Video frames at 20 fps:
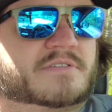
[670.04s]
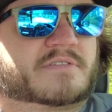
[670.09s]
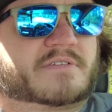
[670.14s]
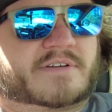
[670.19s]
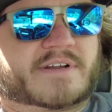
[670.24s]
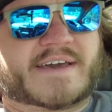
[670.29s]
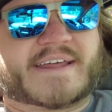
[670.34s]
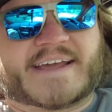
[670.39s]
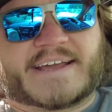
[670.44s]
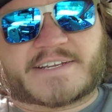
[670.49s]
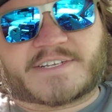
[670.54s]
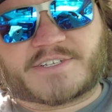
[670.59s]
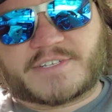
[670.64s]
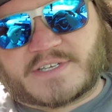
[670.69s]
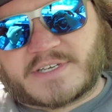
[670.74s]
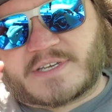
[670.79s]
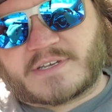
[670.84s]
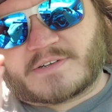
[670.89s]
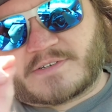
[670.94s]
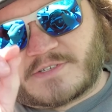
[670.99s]
They're not actually
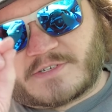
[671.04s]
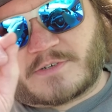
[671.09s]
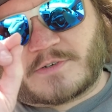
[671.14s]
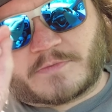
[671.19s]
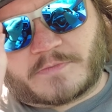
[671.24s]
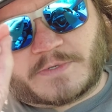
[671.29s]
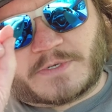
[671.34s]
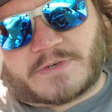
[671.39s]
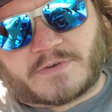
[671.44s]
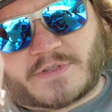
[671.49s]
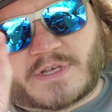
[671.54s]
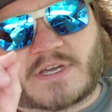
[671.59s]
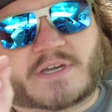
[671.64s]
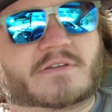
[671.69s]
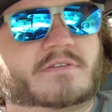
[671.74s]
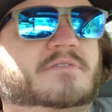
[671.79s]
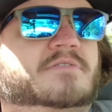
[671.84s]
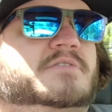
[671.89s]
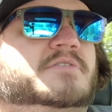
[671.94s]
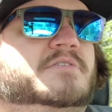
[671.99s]
gears. I hope you know that.
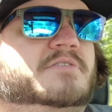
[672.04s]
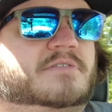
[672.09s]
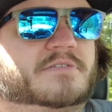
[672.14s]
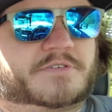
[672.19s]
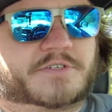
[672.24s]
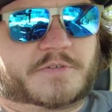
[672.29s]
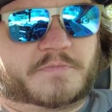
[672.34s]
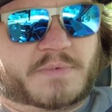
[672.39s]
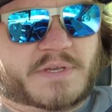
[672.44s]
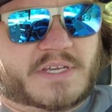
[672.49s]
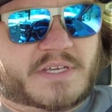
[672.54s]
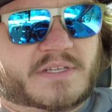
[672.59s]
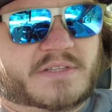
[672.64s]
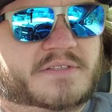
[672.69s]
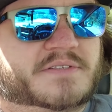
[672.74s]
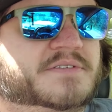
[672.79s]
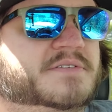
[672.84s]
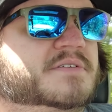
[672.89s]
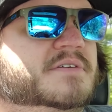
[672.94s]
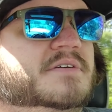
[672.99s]
They're
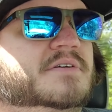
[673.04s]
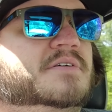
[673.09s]
speeds.